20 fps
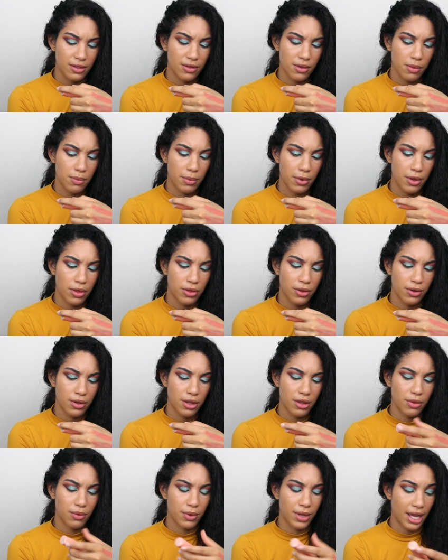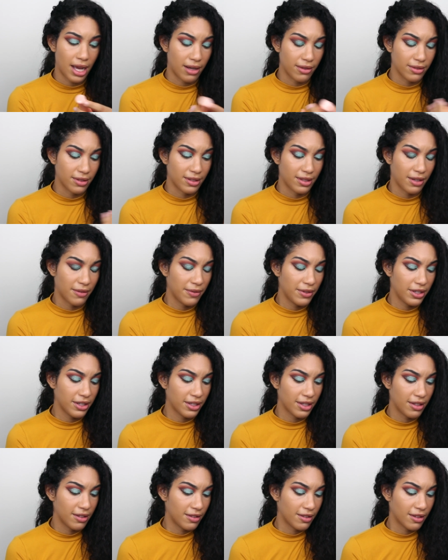0.33 ounces. I feel
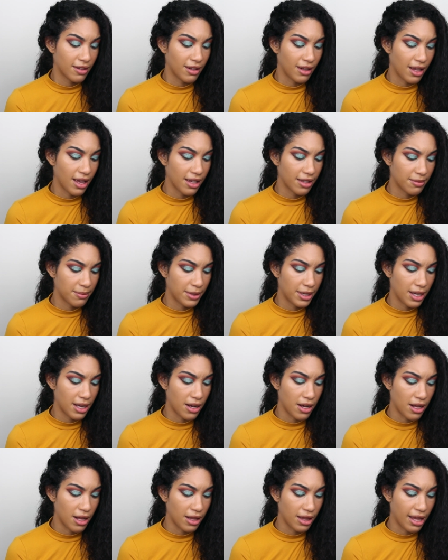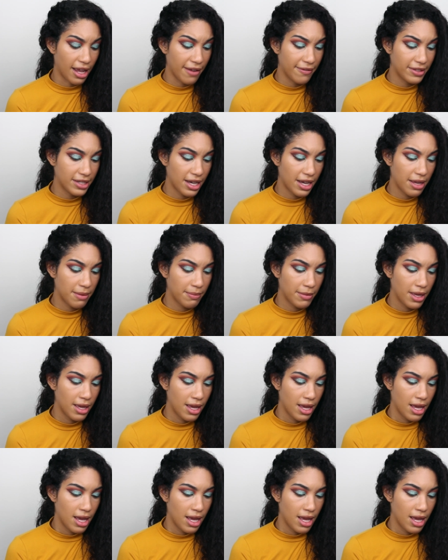like this is gonna last me a lifetime.